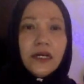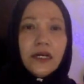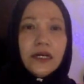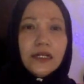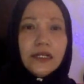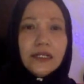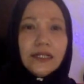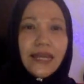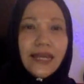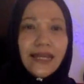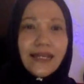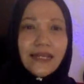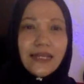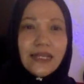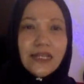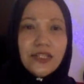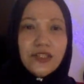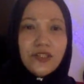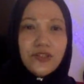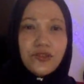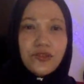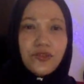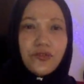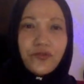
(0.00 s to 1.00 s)
uh, get
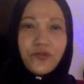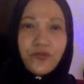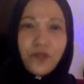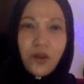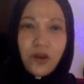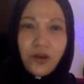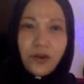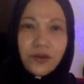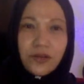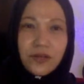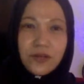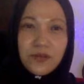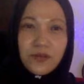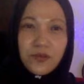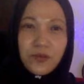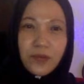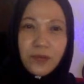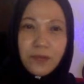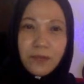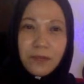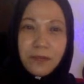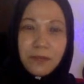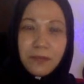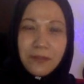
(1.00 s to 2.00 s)
into forums
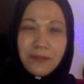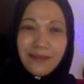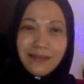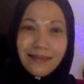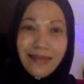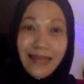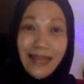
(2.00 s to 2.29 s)
where people